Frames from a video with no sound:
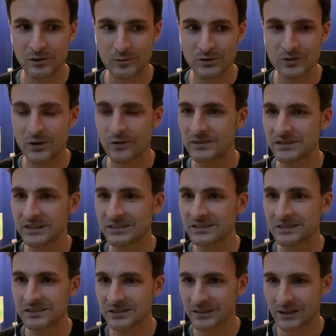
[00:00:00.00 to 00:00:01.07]
servicing
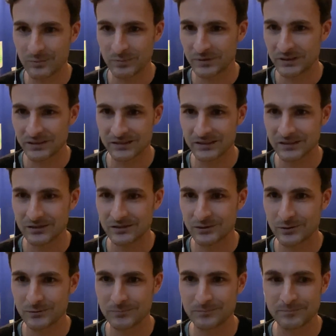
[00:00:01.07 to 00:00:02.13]
sister companies. Yeah?
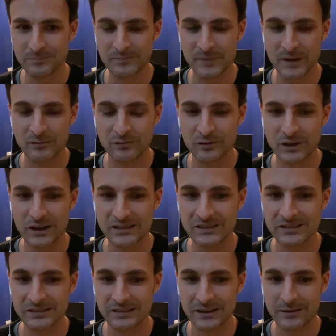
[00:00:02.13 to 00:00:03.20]
So for
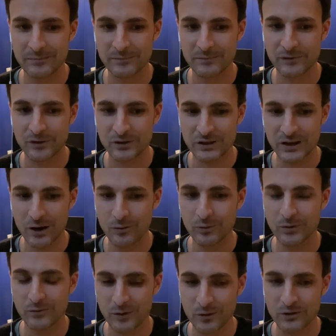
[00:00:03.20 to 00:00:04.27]
us, for now,
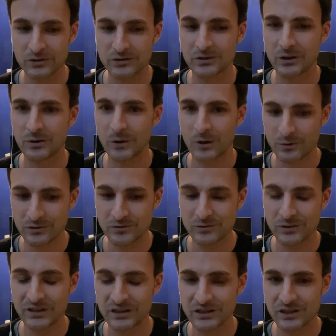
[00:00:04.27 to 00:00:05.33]
we focus on our own
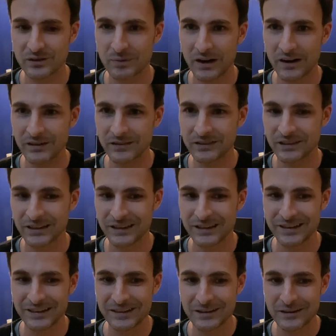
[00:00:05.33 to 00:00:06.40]
strategic path.
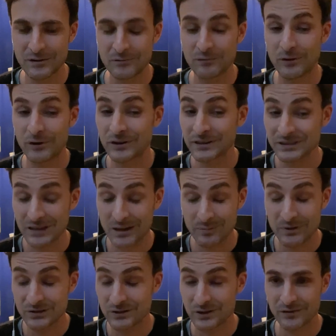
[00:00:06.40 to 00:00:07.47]
For
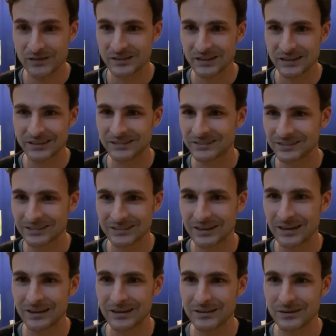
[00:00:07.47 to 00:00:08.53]
example, servicing
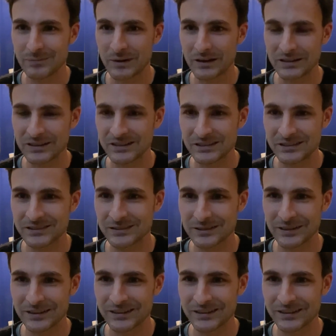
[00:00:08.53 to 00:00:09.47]
the Butlers